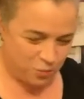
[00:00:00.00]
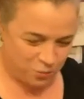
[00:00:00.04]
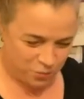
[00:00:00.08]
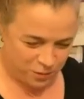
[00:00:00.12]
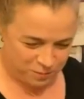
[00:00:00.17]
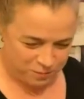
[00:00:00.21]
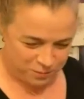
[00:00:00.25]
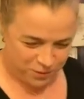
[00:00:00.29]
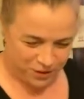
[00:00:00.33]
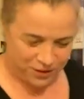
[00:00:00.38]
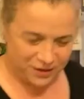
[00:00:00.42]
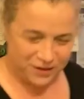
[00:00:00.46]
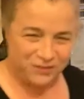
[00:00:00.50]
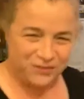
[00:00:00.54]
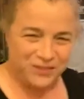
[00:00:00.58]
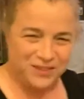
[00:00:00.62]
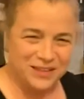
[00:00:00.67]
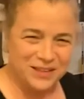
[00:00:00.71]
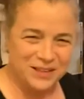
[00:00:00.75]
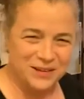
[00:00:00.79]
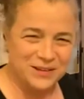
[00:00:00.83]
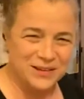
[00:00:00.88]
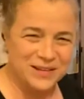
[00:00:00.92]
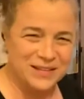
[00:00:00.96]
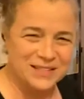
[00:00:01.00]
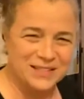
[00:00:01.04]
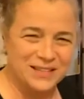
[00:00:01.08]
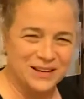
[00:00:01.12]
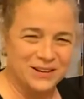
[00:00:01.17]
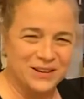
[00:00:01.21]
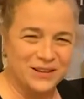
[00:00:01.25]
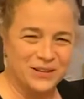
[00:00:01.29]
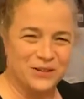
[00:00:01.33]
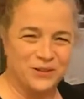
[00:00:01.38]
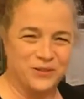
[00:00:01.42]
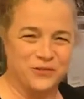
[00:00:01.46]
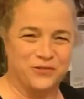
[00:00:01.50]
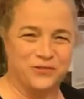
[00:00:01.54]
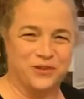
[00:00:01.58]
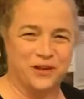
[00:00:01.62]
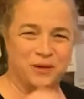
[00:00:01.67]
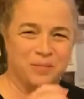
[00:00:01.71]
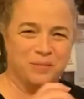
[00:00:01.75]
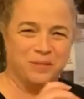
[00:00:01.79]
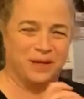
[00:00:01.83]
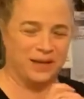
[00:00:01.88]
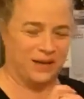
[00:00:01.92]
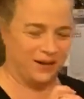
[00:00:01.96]
What part of the U.S. are you
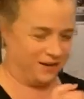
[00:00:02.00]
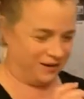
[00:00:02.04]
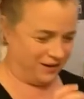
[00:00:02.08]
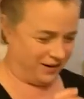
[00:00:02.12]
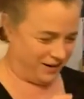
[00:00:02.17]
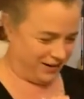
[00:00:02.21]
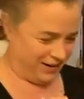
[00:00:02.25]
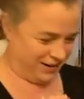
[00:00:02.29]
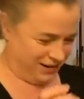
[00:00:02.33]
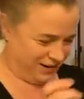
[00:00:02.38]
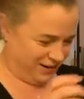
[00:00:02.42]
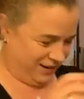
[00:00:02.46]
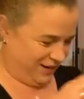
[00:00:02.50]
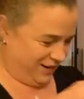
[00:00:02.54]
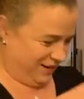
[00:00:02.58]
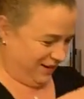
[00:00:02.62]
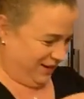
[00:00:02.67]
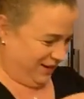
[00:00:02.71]
from, Carrie?